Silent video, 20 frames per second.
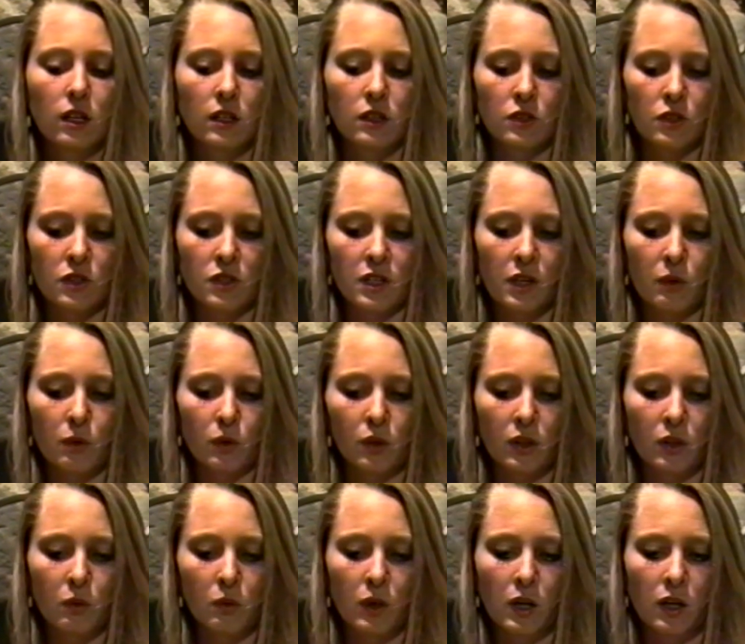Turned out
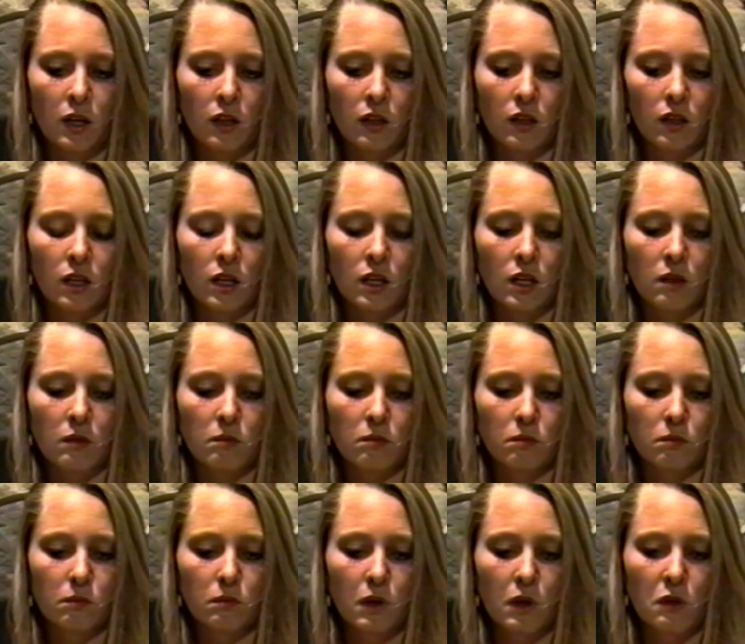really well.
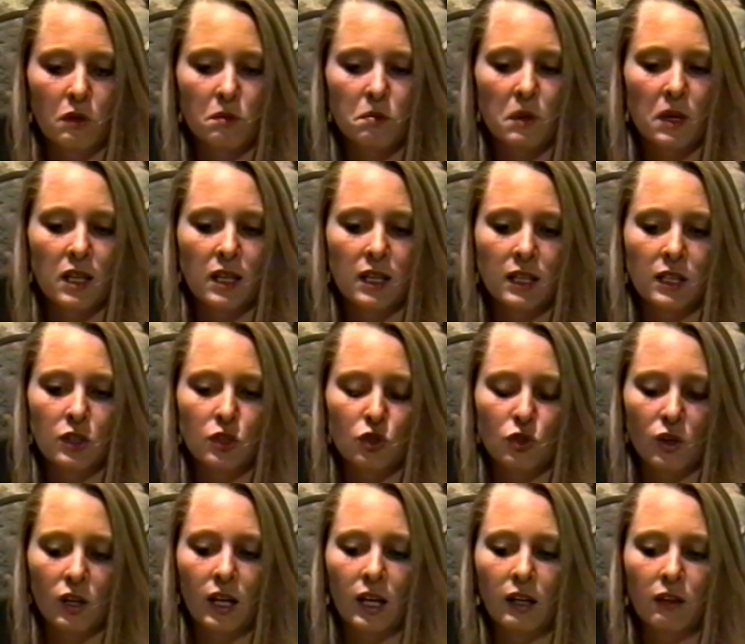It was mainly a
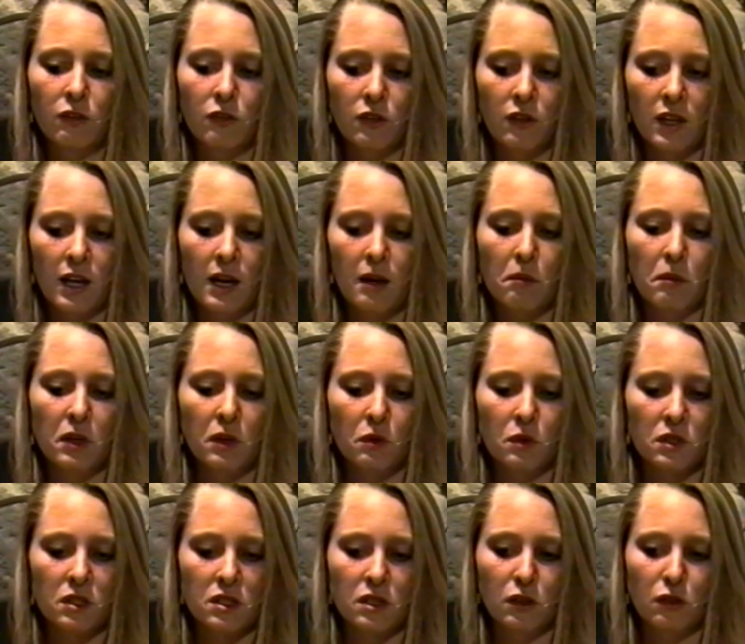trade for that, but it
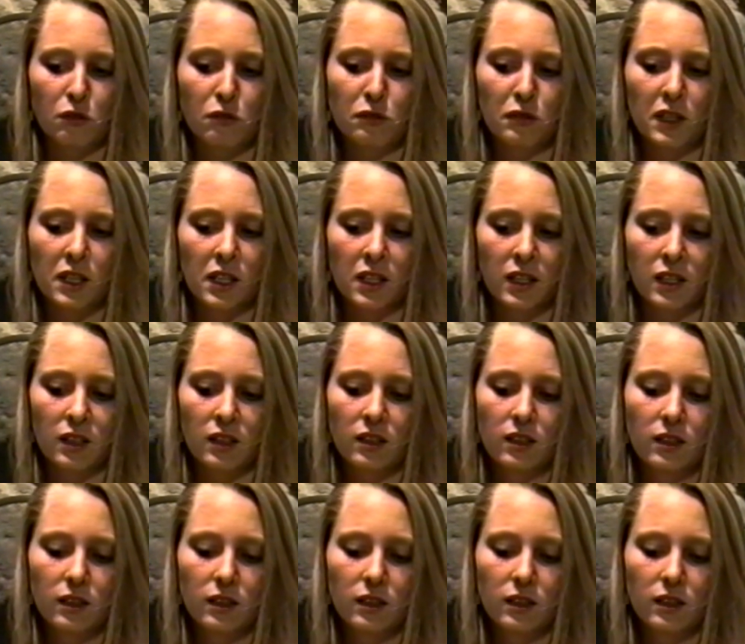was still fun.